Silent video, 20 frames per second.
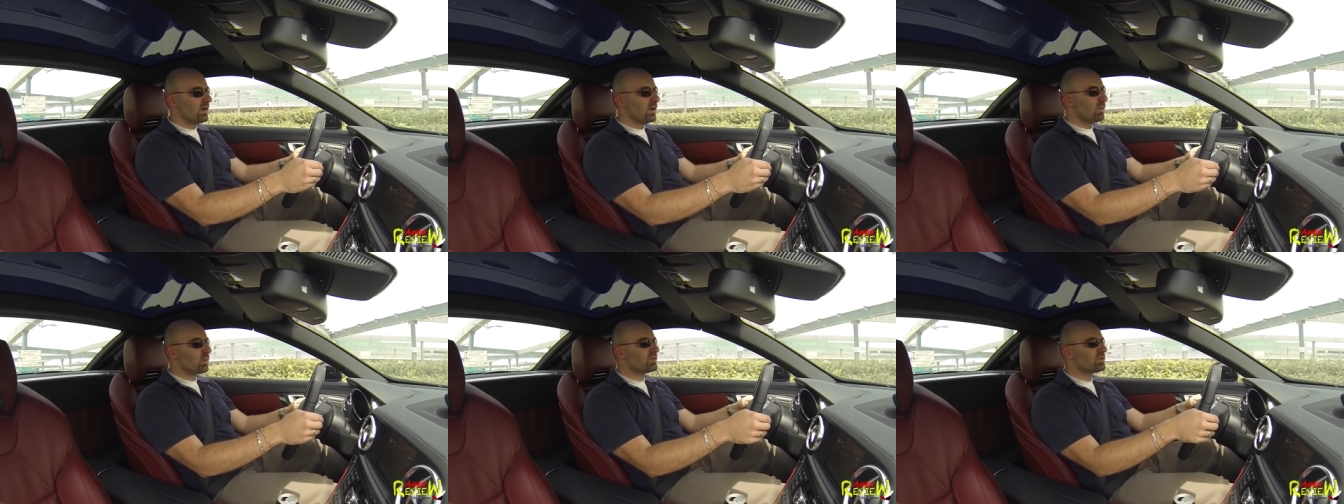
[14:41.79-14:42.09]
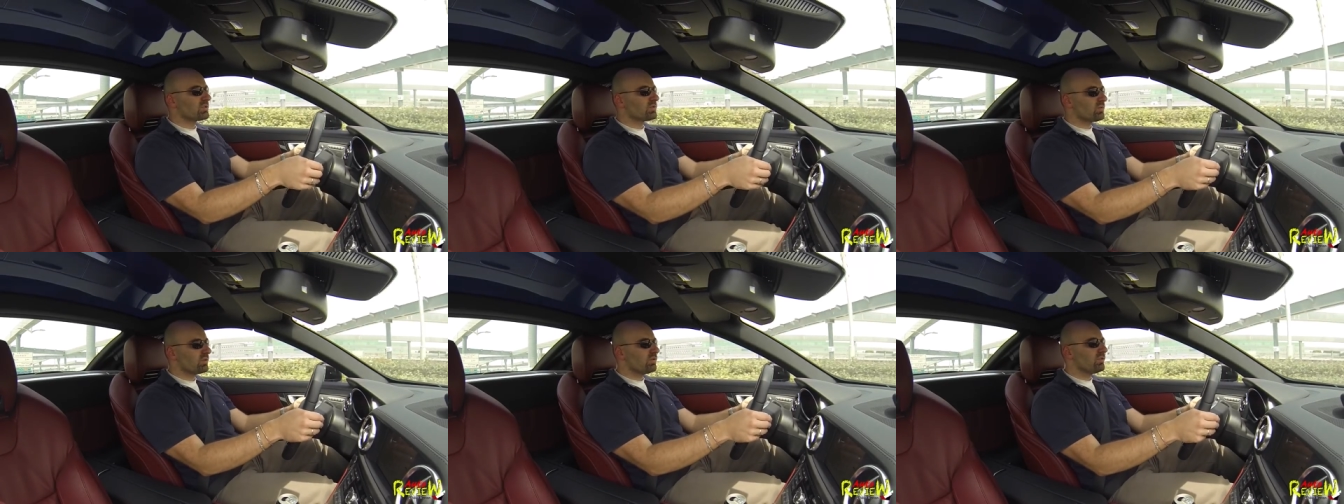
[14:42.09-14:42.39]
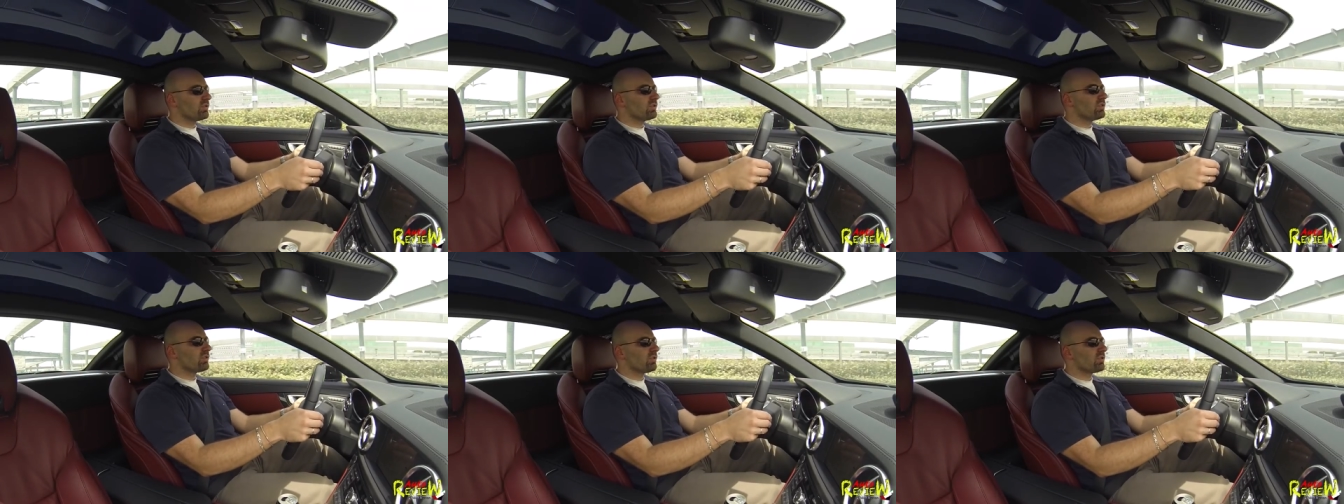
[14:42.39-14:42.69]
which is
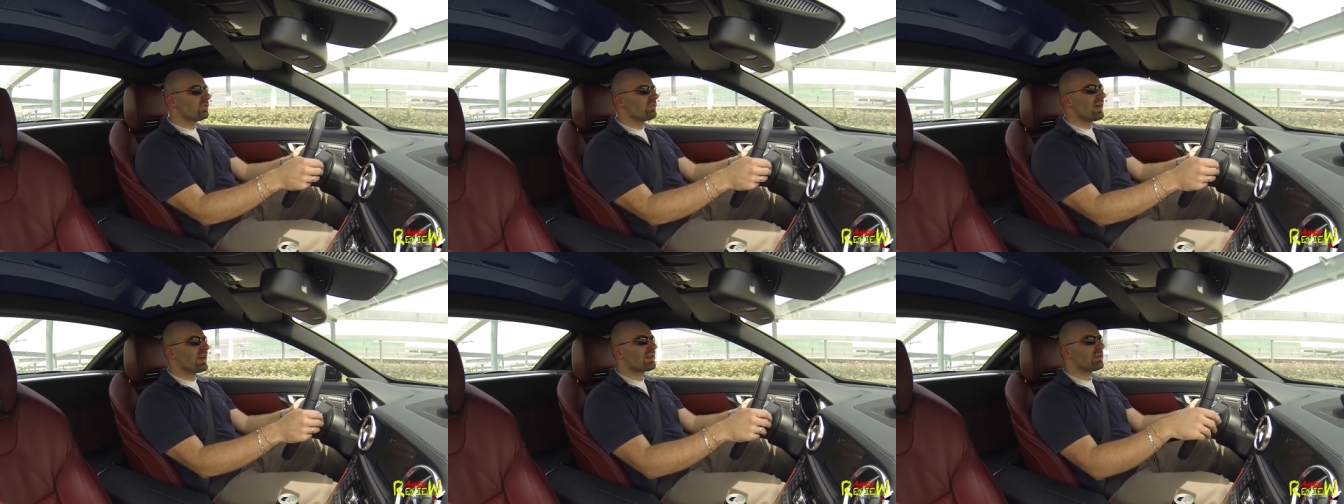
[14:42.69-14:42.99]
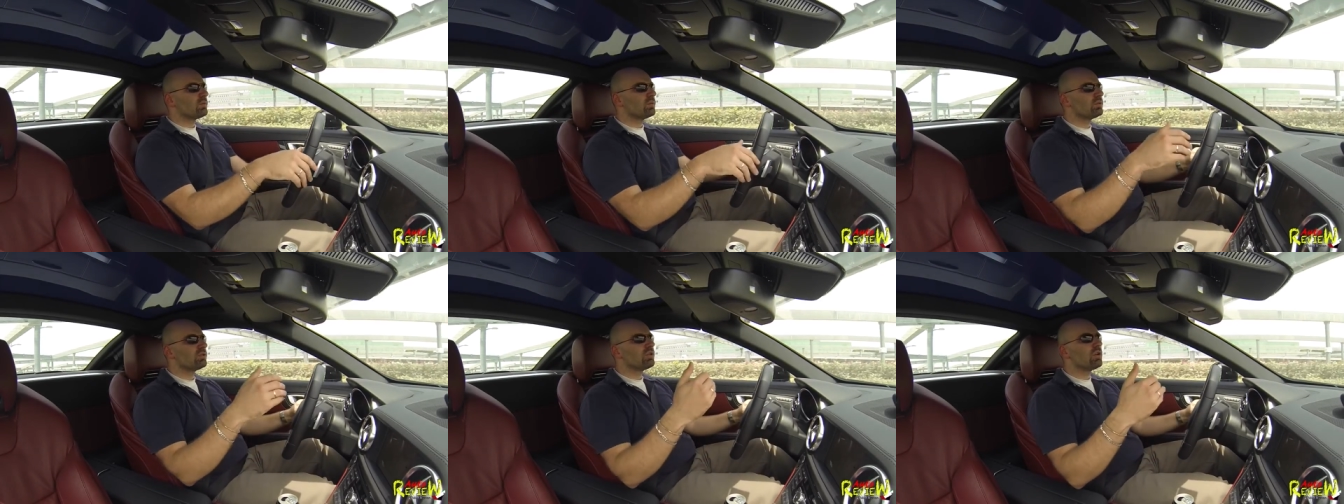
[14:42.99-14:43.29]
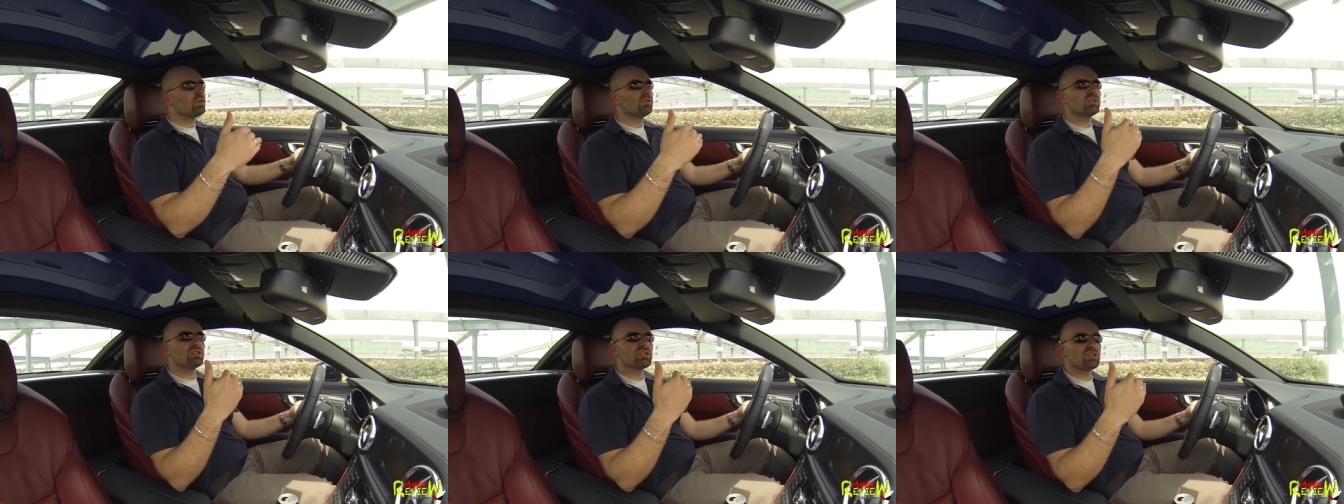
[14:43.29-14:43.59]
really good, and it will
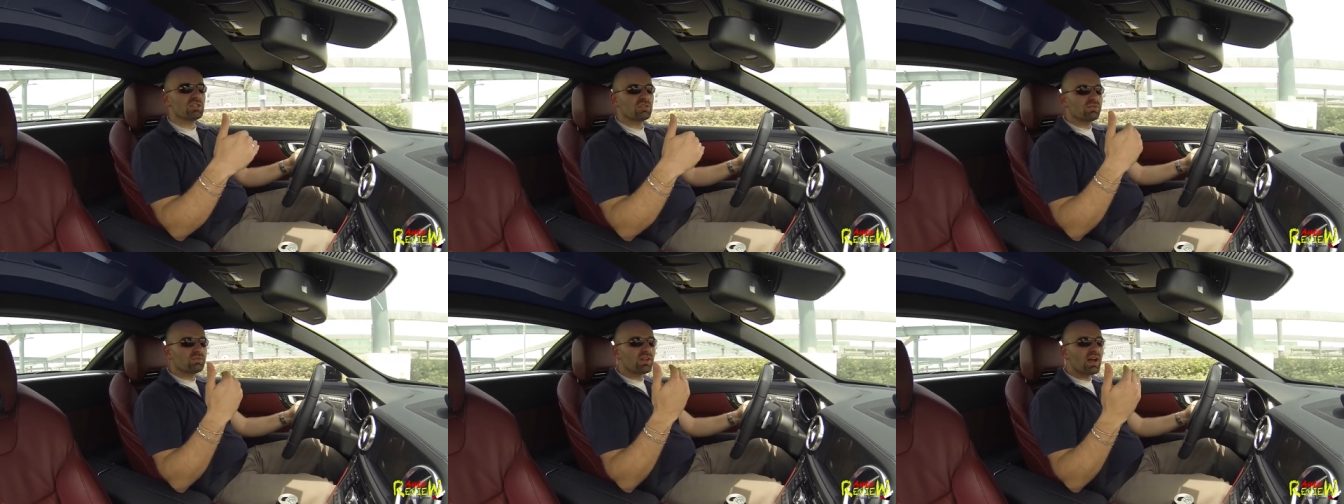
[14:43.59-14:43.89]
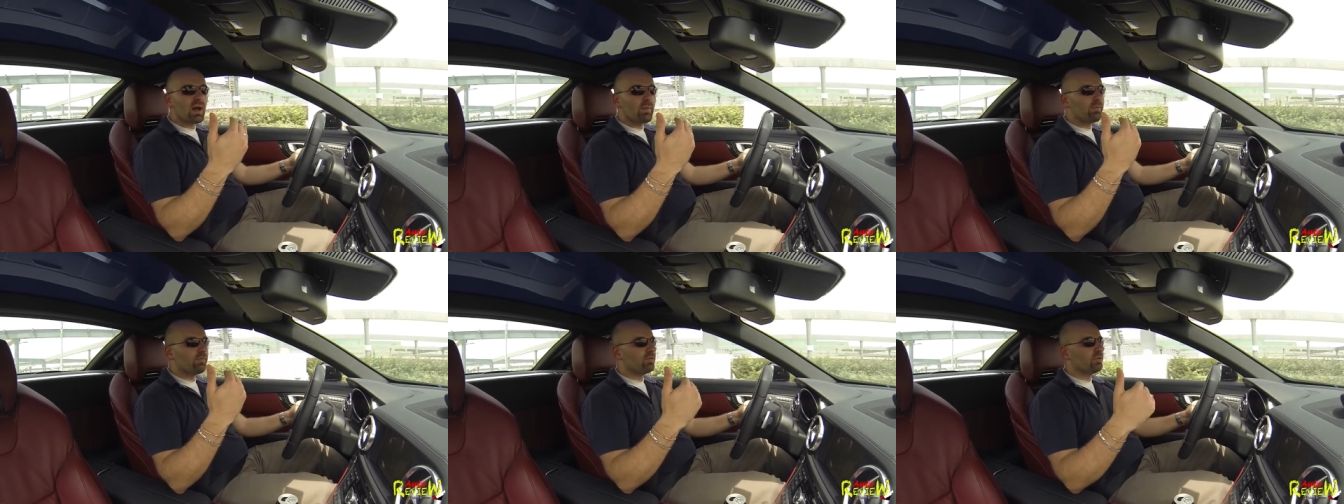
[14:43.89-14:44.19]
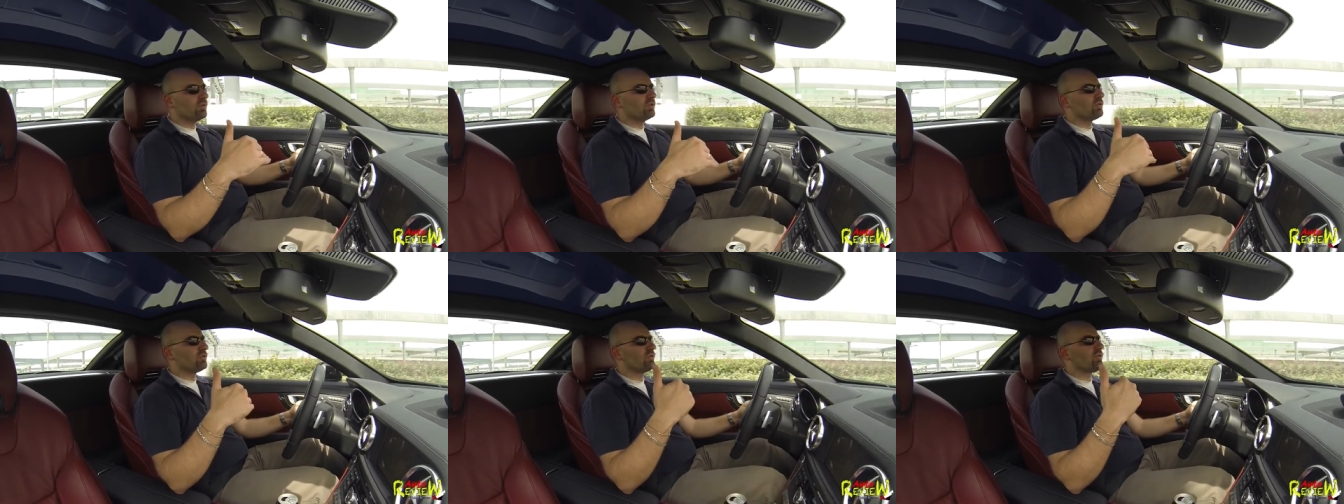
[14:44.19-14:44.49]
not shift up
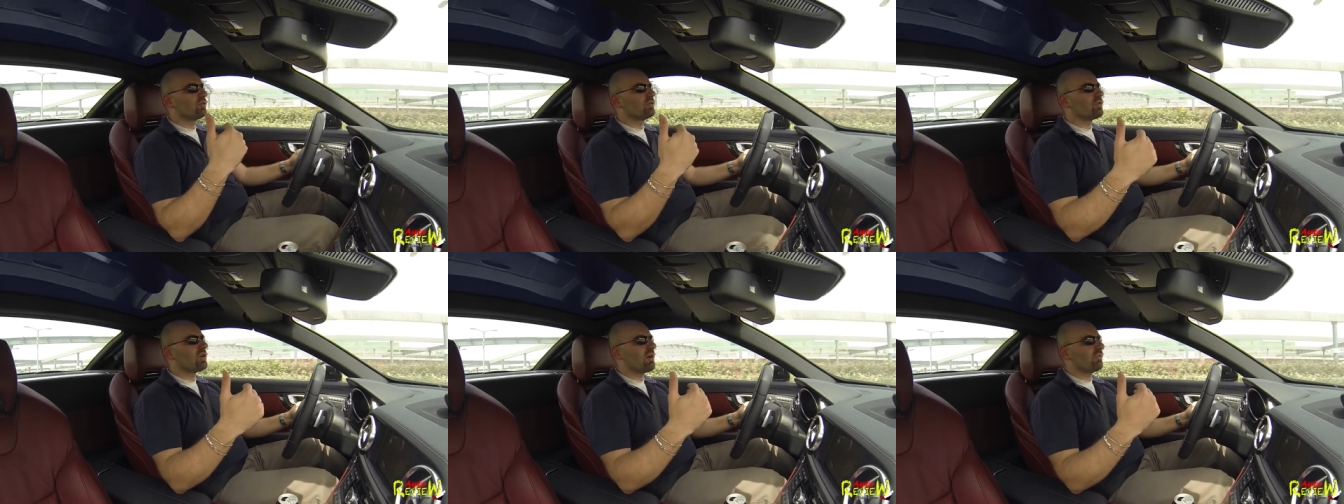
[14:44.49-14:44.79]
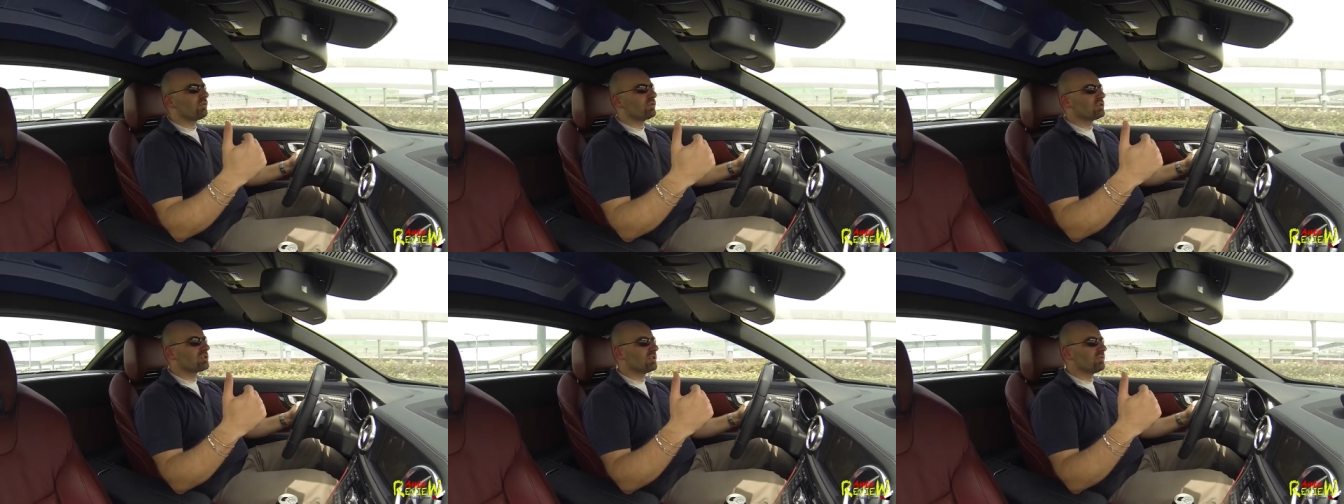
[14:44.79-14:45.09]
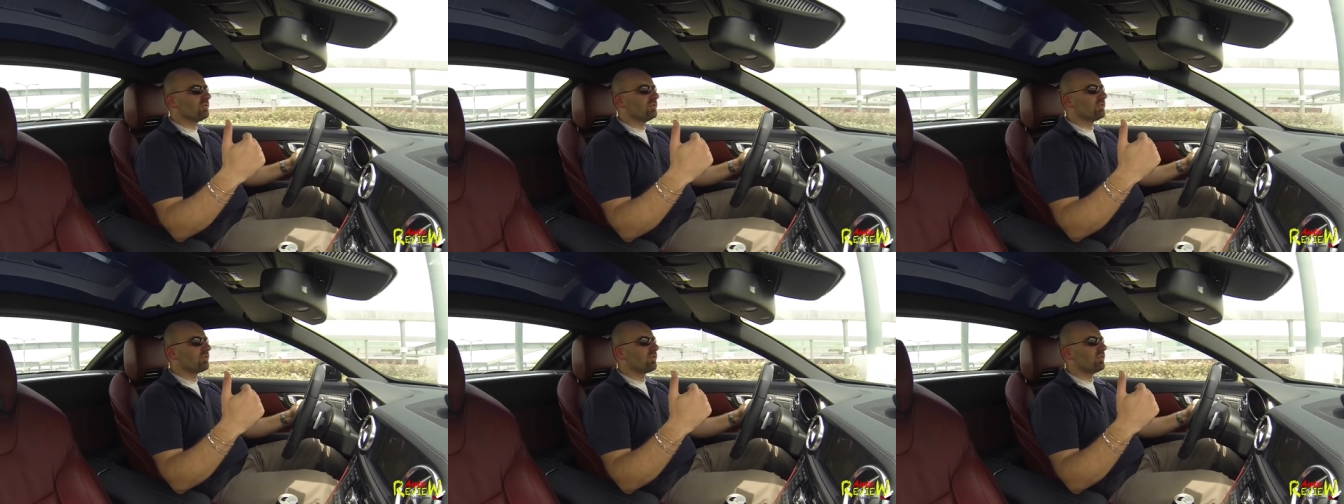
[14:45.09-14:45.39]
for you, so you have to
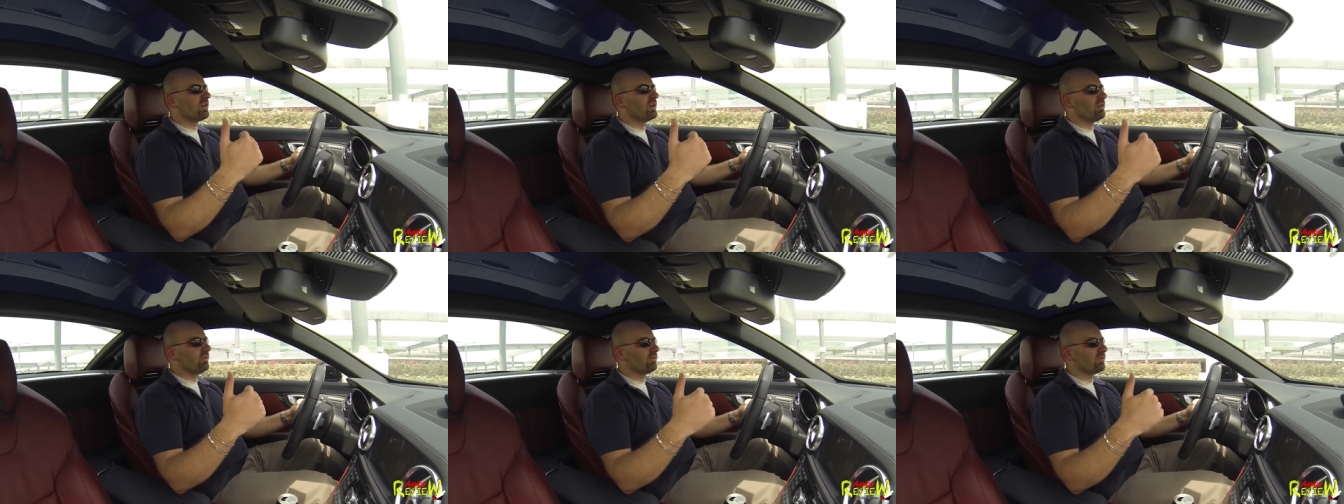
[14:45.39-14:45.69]
shift yourself.